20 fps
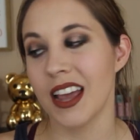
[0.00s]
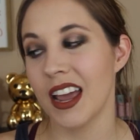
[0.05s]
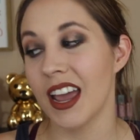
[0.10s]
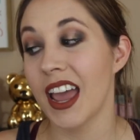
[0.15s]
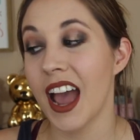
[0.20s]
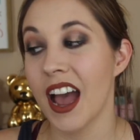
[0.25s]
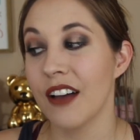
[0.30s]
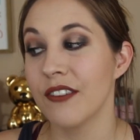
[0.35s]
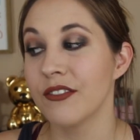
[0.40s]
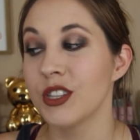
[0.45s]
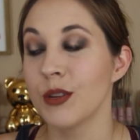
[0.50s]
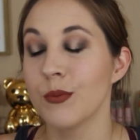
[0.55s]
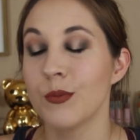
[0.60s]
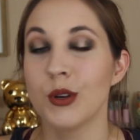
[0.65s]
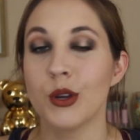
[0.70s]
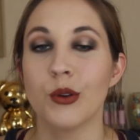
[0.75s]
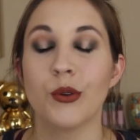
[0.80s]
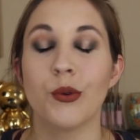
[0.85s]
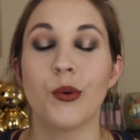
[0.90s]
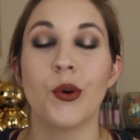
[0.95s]
I have some
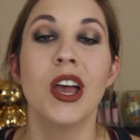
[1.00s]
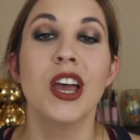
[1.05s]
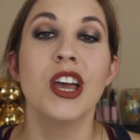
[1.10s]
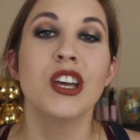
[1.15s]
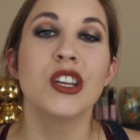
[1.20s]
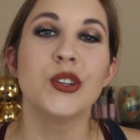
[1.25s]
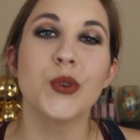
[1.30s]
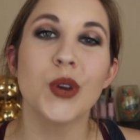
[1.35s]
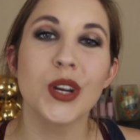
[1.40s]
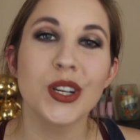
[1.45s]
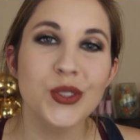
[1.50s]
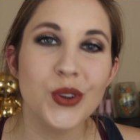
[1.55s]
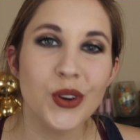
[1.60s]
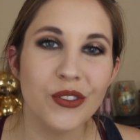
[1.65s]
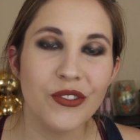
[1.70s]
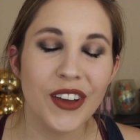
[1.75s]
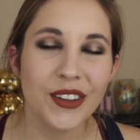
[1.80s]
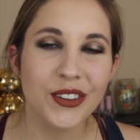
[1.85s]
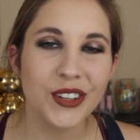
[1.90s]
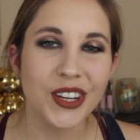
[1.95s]
new
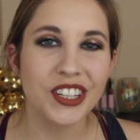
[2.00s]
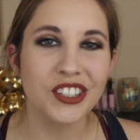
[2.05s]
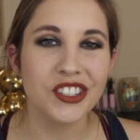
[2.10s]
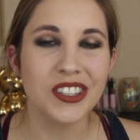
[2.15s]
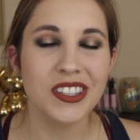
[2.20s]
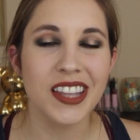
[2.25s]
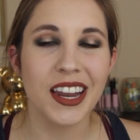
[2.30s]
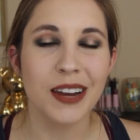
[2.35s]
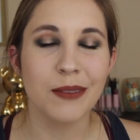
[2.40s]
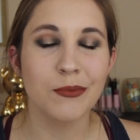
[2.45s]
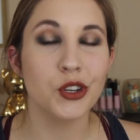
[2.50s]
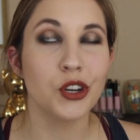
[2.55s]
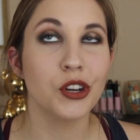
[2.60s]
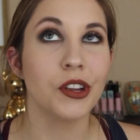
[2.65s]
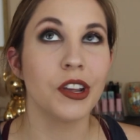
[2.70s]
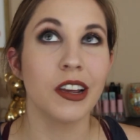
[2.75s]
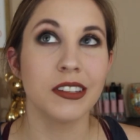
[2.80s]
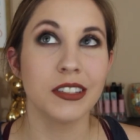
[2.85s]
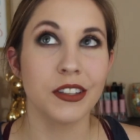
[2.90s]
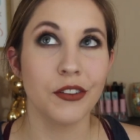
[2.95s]
drugstore foundation that I'm sure
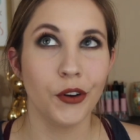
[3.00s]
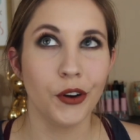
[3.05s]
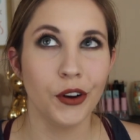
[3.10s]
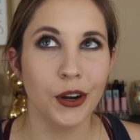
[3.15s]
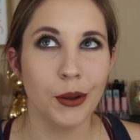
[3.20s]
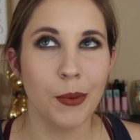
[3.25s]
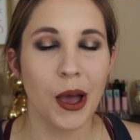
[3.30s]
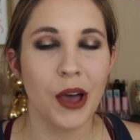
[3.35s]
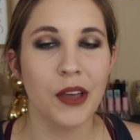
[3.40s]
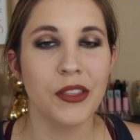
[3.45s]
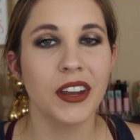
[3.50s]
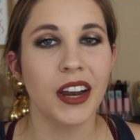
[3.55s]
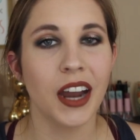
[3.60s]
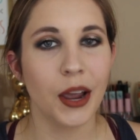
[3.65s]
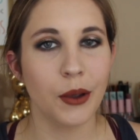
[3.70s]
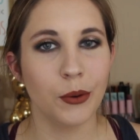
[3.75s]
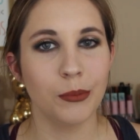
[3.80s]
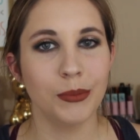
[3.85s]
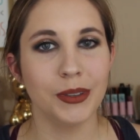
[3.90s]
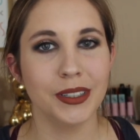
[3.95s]
you guys have heard about that
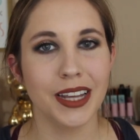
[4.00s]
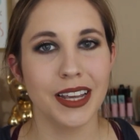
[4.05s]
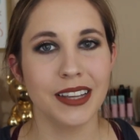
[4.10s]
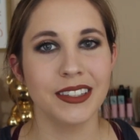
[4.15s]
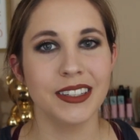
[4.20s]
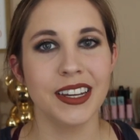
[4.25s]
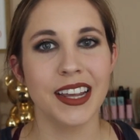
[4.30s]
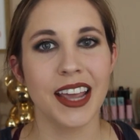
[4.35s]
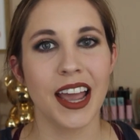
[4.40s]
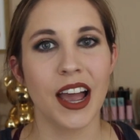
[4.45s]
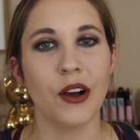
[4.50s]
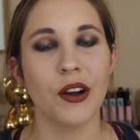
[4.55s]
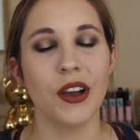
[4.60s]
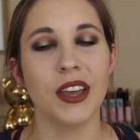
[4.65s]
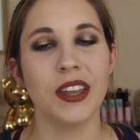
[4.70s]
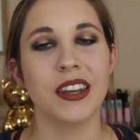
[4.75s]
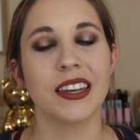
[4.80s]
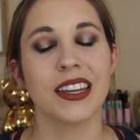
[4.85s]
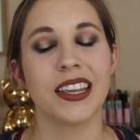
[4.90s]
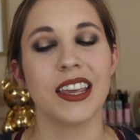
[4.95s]
I will be testing out
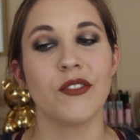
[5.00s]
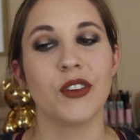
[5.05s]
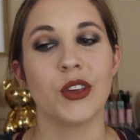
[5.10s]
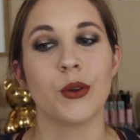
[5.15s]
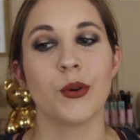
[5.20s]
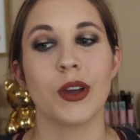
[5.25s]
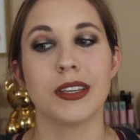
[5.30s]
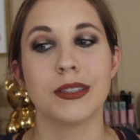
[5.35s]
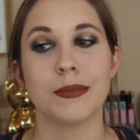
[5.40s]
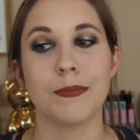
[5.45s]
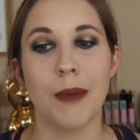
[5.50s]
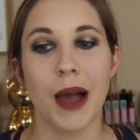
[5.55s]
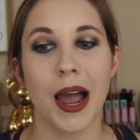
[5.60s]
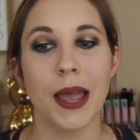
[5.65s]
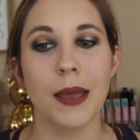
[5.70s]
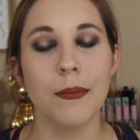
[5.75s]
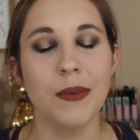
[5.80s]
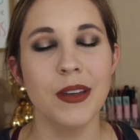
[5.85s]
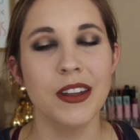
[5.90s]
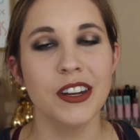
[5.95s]
and giving you guys
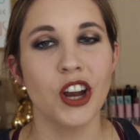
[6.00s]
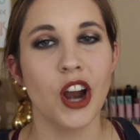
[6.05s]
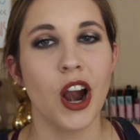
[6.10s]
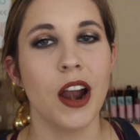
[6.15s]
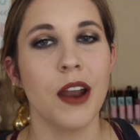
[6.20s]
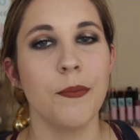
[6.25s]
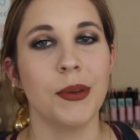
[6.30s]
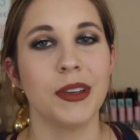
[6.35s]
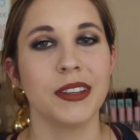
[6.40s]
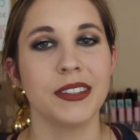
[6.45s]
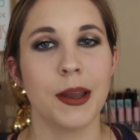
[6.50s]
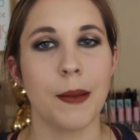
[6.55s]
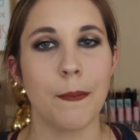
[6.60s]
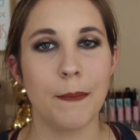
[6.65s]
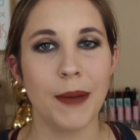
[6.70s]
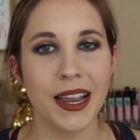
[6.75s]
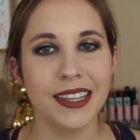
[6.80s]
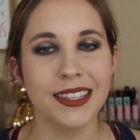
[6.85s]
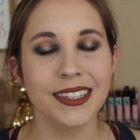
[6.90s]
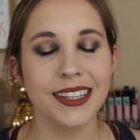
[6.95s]
my opinion on it based
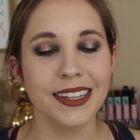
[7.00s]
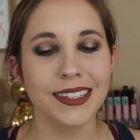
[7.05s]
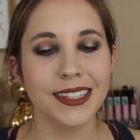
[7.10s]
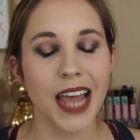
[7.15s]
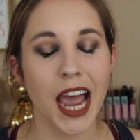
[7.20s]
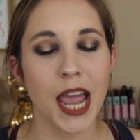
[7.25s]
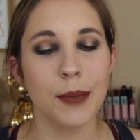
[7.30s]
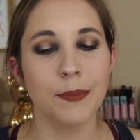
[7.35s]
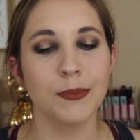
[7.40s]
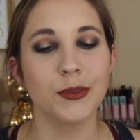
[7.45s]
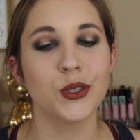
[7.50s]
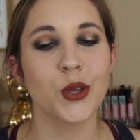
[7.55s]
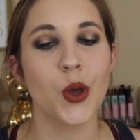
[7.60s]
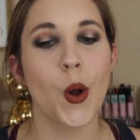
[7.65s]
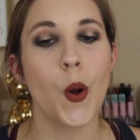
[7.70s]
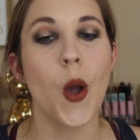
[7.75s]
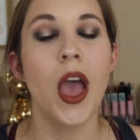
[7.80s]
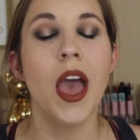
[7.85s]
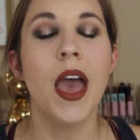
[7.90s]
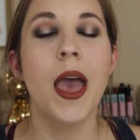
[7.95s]
on my skin type.
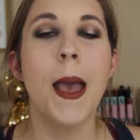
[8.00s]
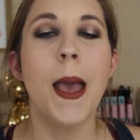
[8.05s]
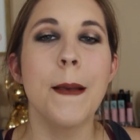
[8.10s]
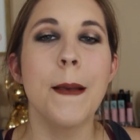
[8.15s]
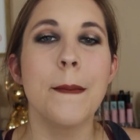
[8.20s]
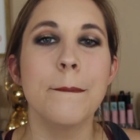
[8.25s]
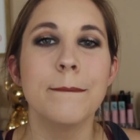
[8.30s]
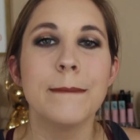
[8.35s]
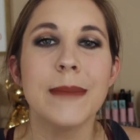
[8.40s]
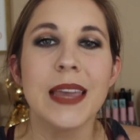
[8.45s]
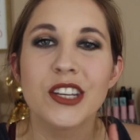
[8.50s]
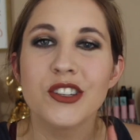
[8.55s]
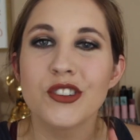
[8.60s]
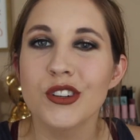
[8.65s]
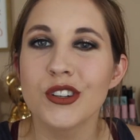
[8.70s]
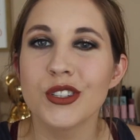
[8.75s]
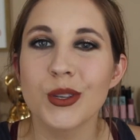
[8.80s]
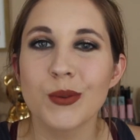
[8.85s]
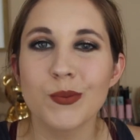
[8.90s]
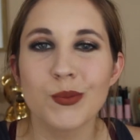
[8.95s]
So make
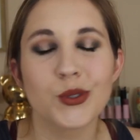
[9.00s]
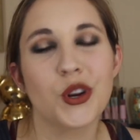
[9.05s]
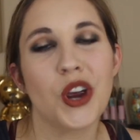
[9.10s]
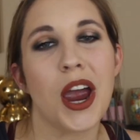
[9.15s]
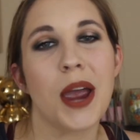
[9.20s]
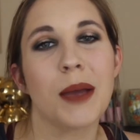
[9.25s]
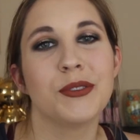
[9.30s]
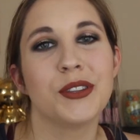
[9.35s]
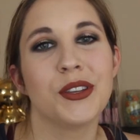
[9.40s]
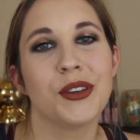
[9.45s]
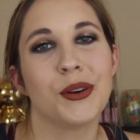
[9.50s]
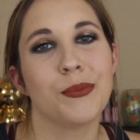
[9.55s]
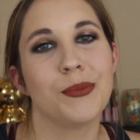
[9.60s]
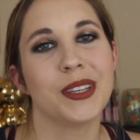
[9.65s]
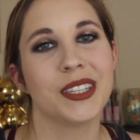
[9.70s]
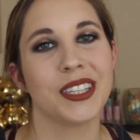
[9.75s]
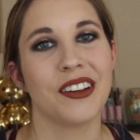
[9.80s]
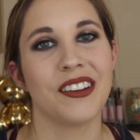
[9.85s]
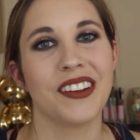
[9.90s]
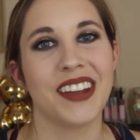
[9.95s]
sure you subscribe so you don't
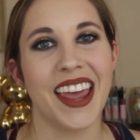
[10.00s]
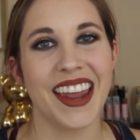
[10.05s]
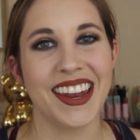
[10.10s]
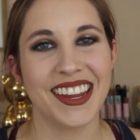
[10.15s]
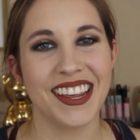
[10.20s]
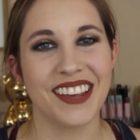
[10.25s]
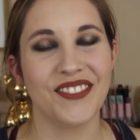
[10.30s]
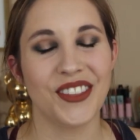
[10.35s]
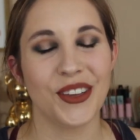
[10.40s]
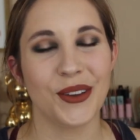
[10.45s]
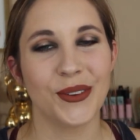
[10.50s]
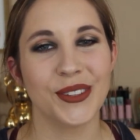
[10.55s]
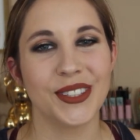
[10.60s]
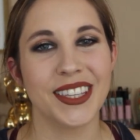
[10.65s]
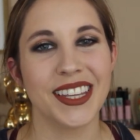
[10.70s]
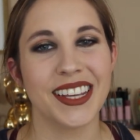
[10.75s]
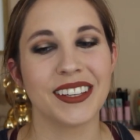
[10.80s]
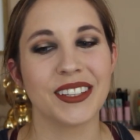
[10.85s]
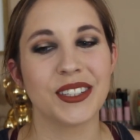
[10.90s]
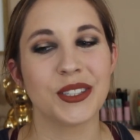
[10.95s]
miss out on any of those
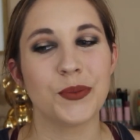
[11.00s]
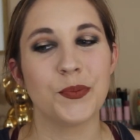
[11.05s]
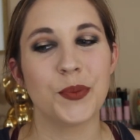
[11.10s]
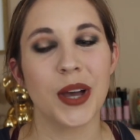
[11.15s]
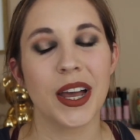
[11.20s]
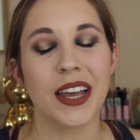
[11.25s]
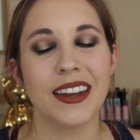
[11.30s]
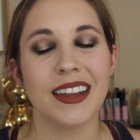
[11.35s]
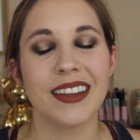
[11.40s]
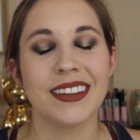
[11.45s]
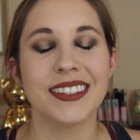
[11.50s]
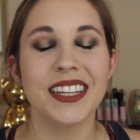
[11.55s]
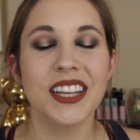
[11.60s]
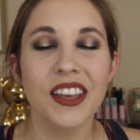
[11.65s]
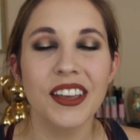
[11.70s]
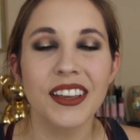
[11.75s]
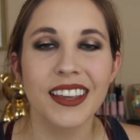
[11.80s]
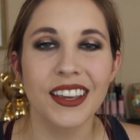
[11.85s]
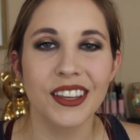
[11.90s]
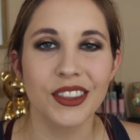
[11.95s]
things. But
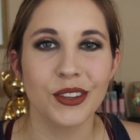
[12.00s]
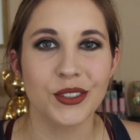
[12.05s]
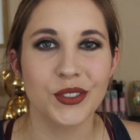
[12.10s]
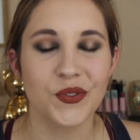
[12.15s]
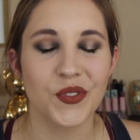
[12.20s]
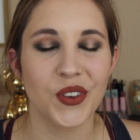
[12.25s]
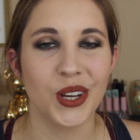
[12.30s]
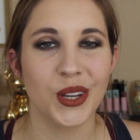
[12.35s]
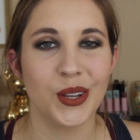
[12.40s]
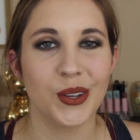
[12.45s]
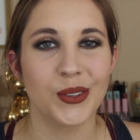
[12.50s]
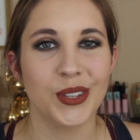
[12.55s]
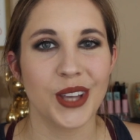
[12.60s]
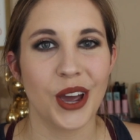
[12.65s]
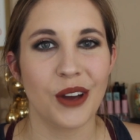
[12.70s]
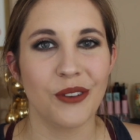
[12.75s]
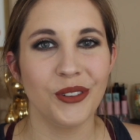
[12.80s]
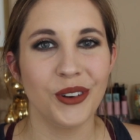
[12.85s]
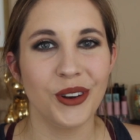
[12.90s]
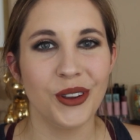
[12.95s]
until I can get those videos
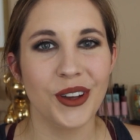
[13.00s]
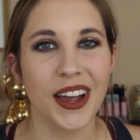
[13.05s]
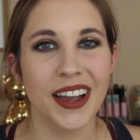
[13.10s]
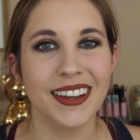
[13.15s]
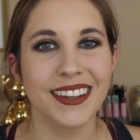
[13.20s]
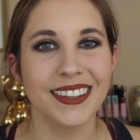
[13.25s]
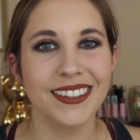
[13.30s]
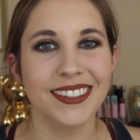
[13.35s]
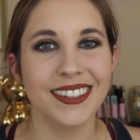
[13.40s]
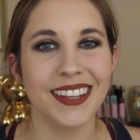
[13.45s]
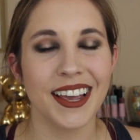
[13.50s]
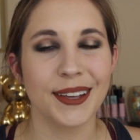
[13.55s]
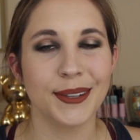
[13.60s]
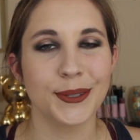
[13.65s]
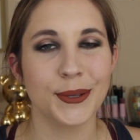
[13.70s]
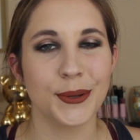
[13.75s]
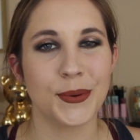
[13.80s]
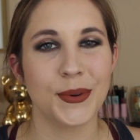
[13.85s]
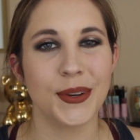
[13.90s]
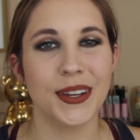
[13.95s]
out for you guys,
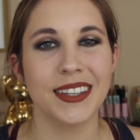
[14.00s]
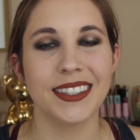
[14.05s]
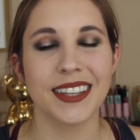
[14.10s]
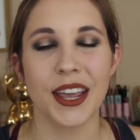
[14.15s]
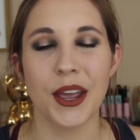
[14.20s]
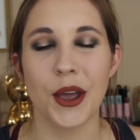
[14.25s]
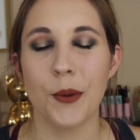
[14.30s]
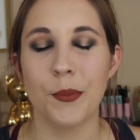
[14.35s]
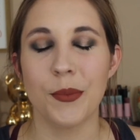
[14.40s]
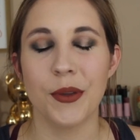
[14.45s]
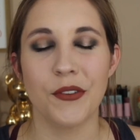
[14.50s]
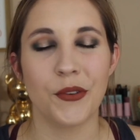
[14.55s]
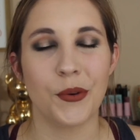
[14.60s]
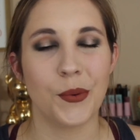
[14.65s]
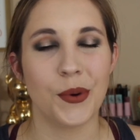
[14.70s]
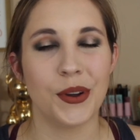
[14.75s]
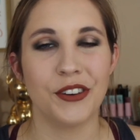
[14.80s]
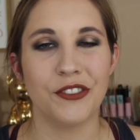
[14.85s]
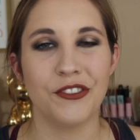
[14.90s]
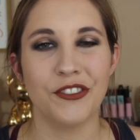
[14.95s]
as always, I hope you have
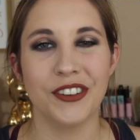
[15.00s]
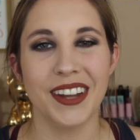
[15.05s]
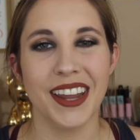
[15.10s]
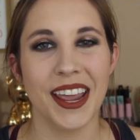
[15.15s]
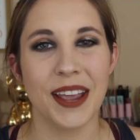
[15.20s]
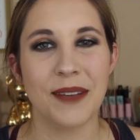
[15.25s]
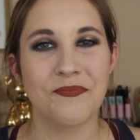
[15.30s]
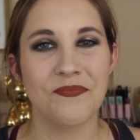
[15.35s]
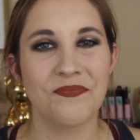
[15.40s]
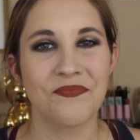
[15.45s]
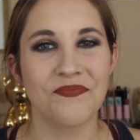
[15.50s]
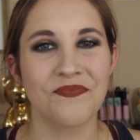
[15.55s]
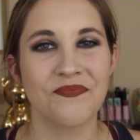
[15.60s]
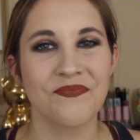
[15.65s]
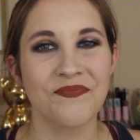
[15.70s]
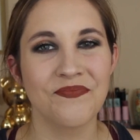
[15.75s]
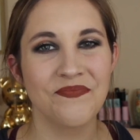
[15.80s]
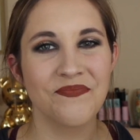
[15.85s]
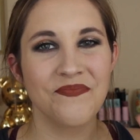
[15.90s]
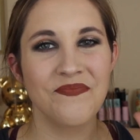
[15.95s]
a wonderful day.
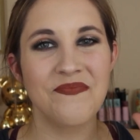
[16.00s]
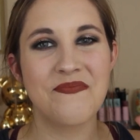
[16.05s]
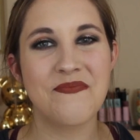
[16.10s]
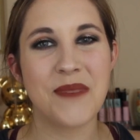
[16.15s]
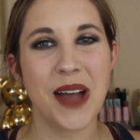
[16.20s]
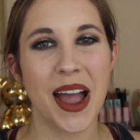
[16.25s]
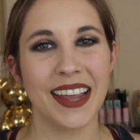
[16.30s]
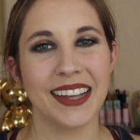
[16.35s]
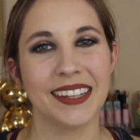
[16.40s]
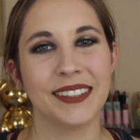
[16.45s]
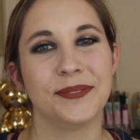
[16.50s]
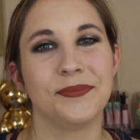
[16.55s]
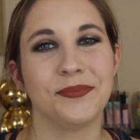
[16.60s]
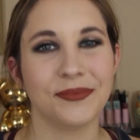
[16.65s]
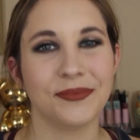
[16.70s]
Bye.